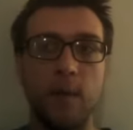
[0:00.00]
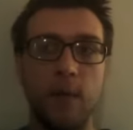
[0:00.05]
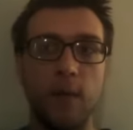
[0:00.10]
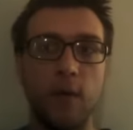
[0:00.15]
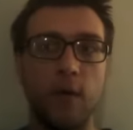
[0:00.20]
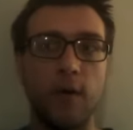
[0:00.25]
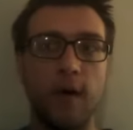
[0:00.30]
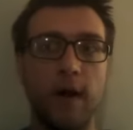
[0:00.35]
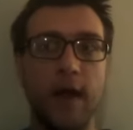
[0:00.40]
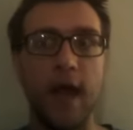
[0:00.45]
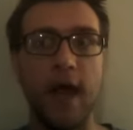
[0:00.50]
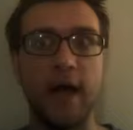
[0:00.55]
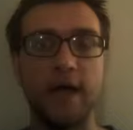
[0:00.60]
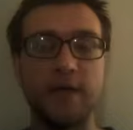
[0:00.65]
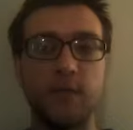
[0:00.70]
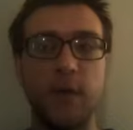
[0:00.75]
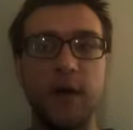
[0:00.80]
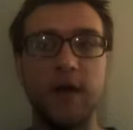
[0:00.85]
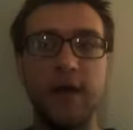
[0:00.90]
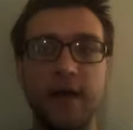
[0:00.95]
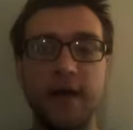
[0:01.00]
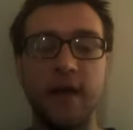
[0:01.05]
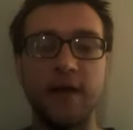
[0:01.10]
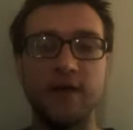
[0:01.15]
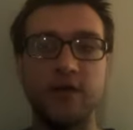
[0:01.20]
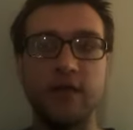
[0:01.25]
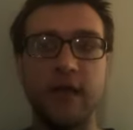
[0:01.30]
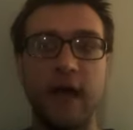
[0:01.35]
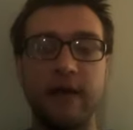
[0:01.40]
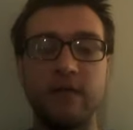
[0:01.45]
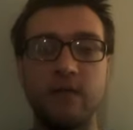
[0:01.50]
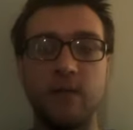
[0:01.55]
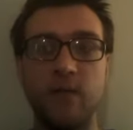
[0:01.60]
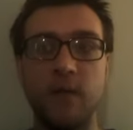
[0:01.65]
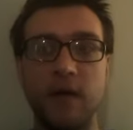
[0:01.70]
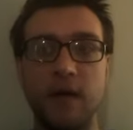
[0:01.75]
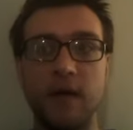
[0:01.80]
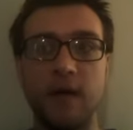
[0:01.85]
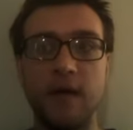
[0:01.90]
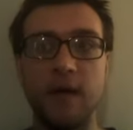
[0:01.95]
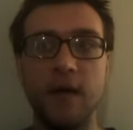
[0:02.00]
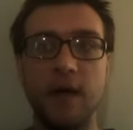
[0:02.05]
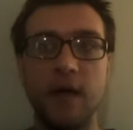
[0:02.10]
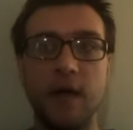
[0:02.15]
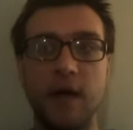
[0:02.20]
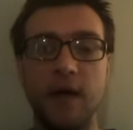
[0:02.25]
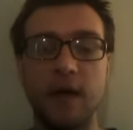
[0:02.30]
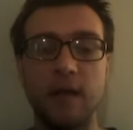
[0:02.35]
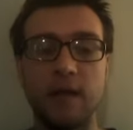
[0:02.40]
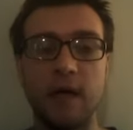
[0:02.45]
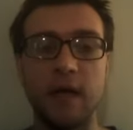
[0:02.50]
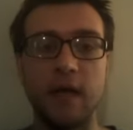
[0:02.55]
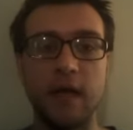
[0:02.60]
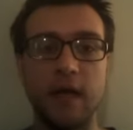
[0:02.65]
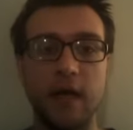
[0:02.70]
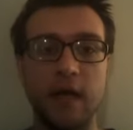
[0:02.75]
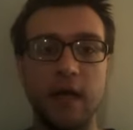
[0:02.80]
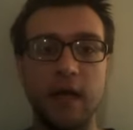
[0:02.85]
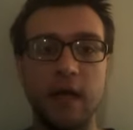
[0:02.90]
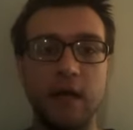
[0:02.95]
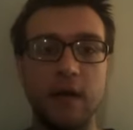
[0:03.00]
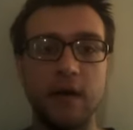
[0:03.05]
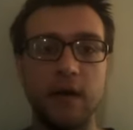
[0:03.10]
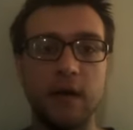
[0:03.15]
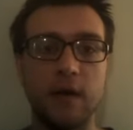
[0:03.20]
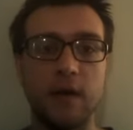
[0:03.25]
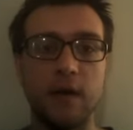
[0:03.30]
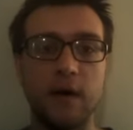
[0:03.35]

or it has been. I just haven't been letting it in.